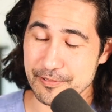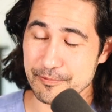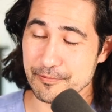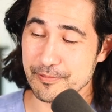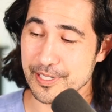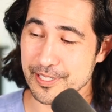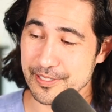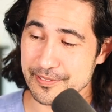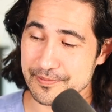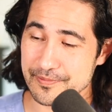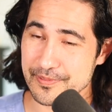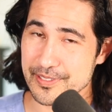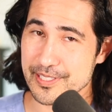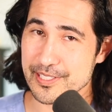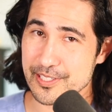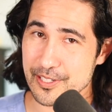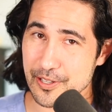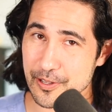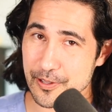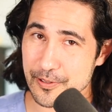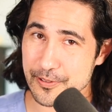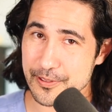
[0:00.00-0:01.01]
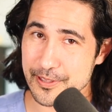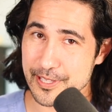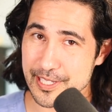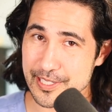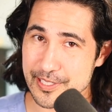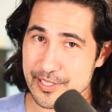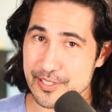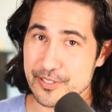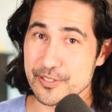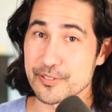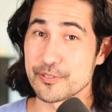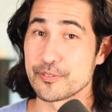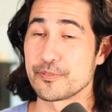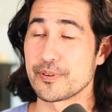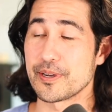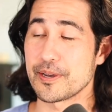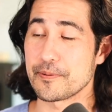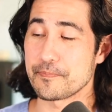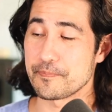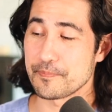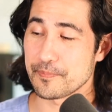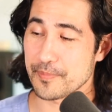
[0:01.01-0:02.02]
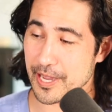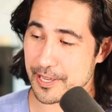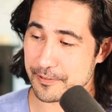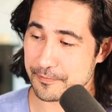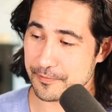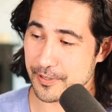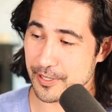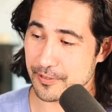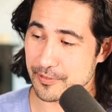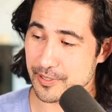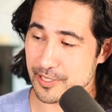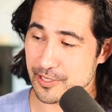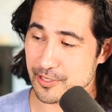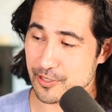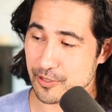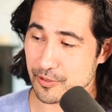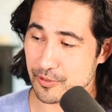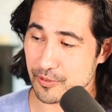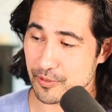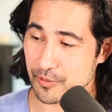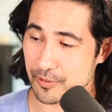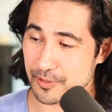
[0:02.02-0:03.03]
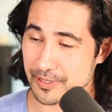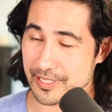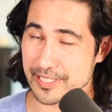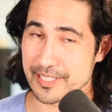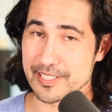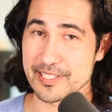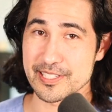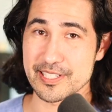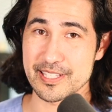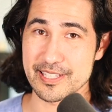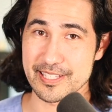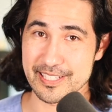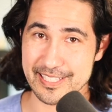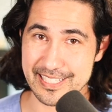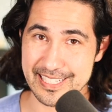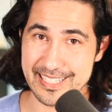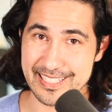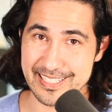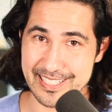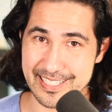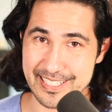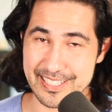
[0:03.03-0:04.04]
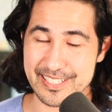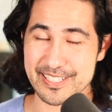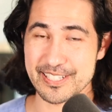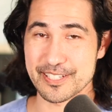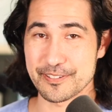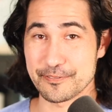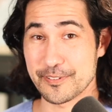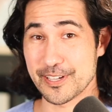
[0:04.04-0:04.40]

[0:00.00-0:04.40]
Well, it's all thanks to my favorite internal organs, the kidneys. In